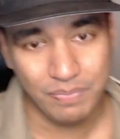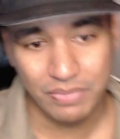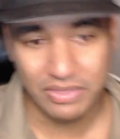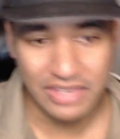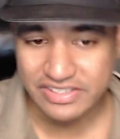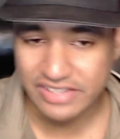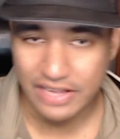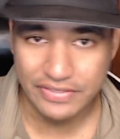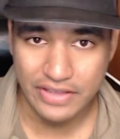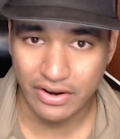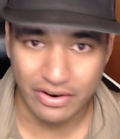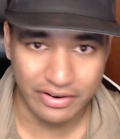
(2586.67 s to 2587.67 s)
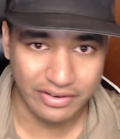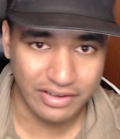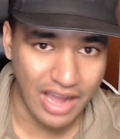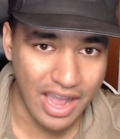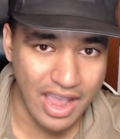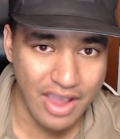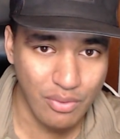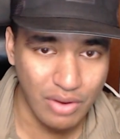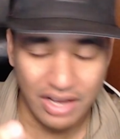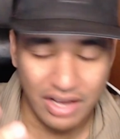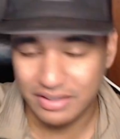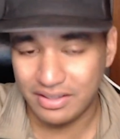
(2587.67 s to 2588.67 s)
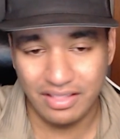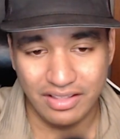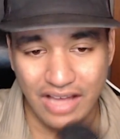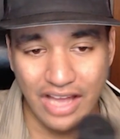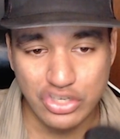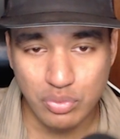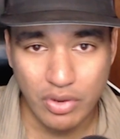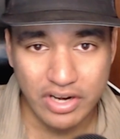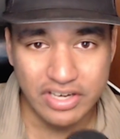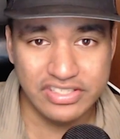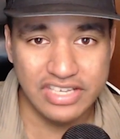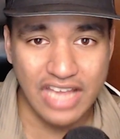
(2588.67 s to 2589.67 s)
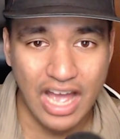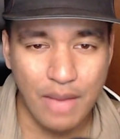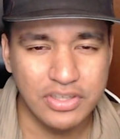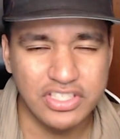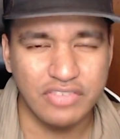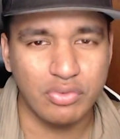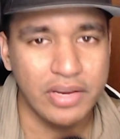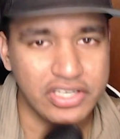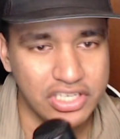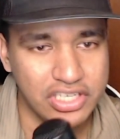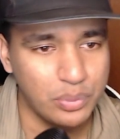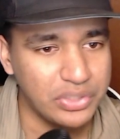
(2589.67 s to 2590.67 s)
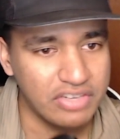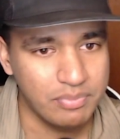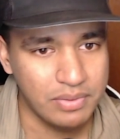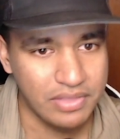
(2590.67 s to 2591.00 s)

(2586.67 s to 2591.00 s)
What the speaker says: It's not that hard. I just wanted to see how much information he would give me.